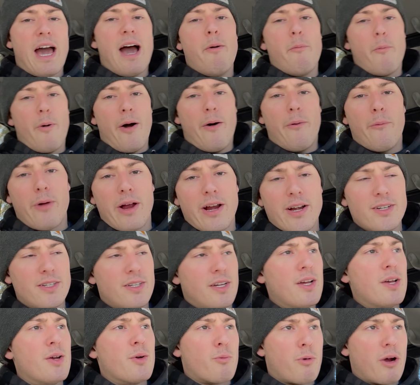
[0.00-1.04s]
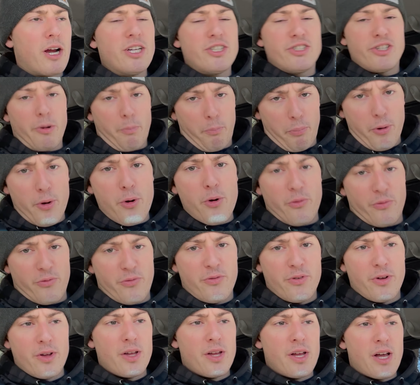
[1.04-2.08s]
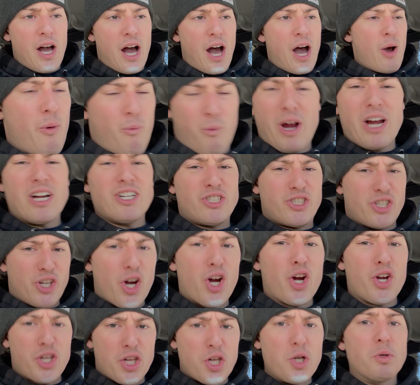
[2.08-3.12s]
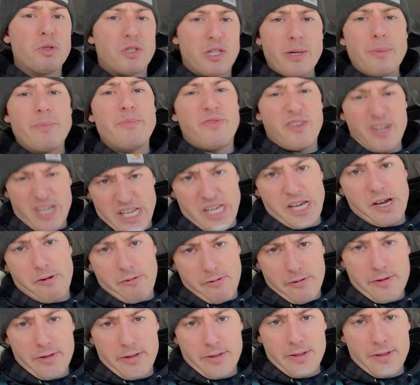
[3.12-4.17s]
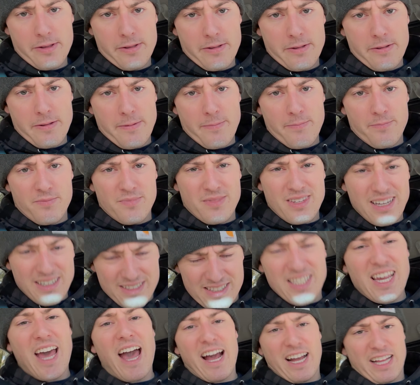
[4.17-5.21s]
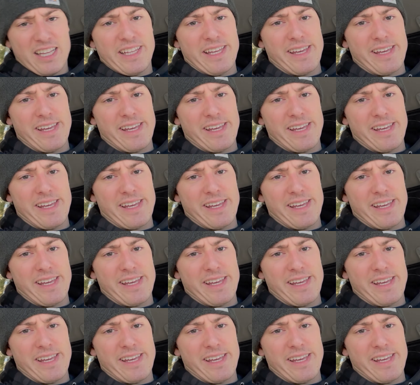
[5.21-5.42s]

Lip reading: well, where's your proof? Huh? Where's your YouTube video? Exactly.